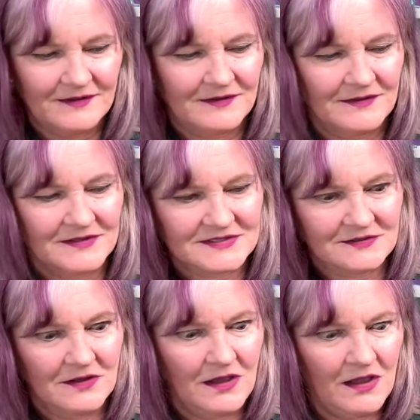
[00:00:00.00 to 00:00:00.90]
this
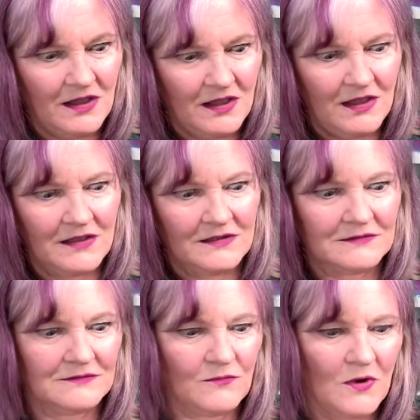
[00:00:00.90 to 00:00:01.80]

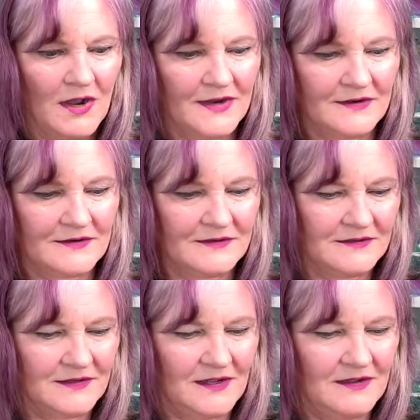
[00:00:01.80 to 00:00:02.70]
long wire
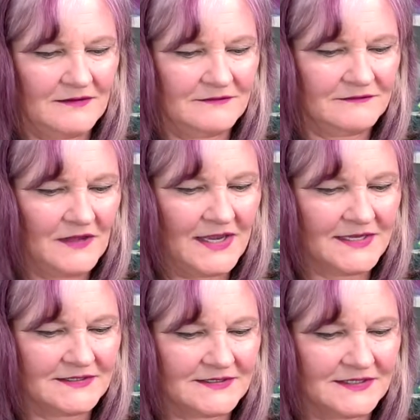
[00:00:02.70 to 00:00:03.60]
of
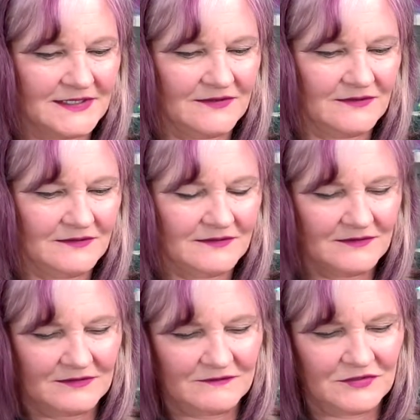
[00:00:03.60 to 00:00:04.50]
lights in
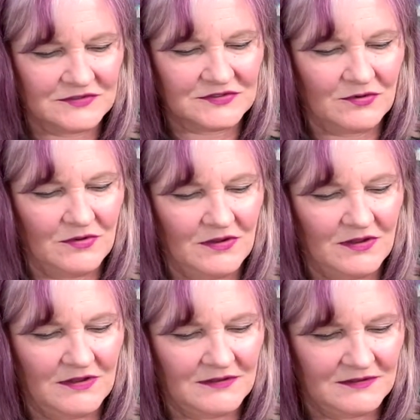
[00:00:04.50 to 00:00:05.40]
the first
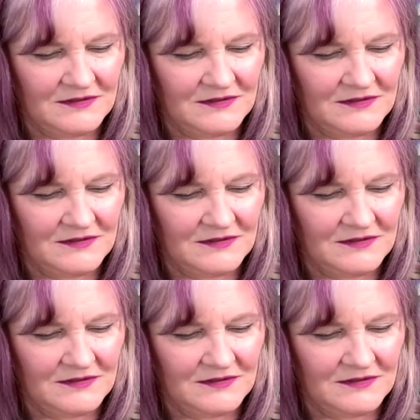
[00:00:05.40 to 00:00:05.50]
hole.